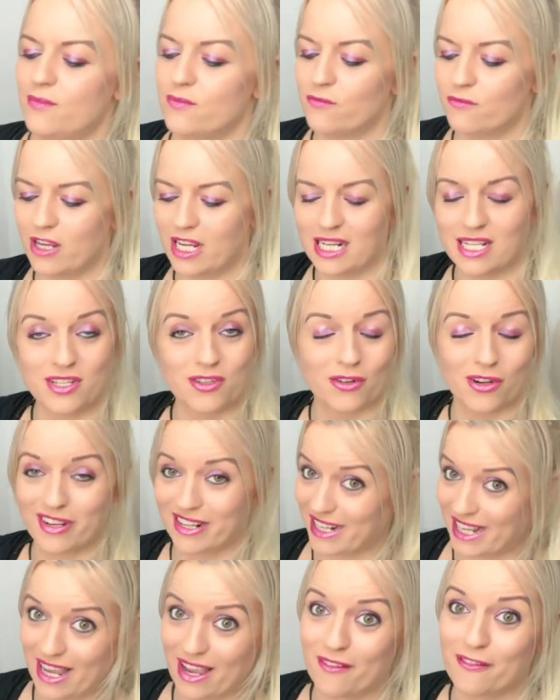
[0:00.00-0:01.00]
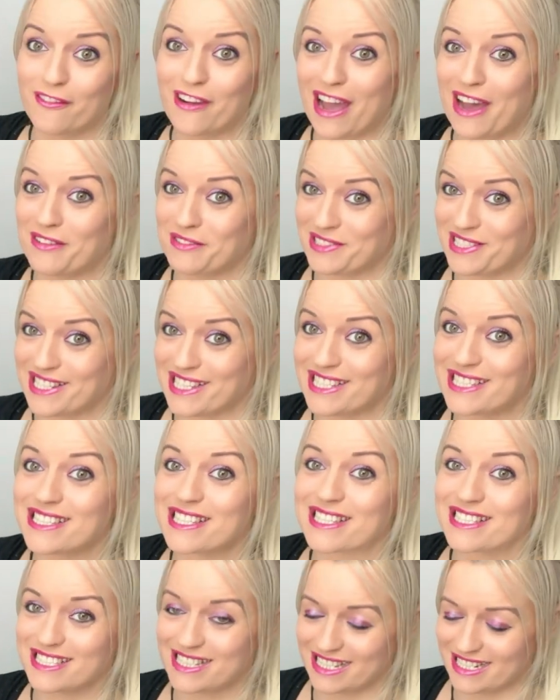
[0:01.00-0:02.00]
really strongly around us
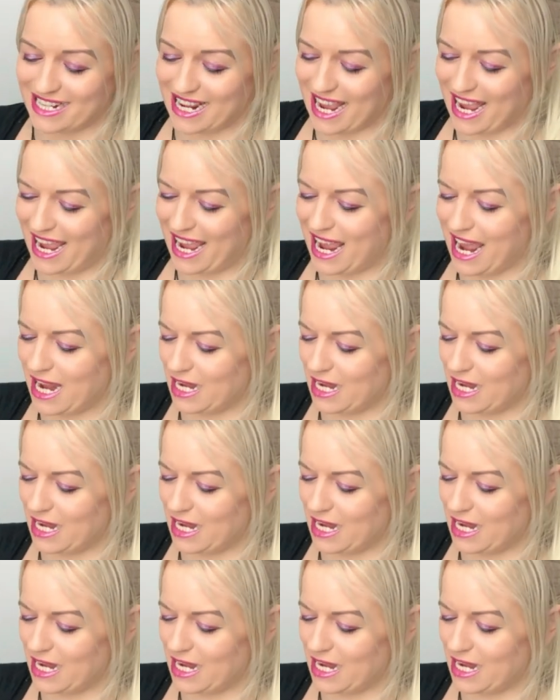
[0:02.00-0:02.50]
today.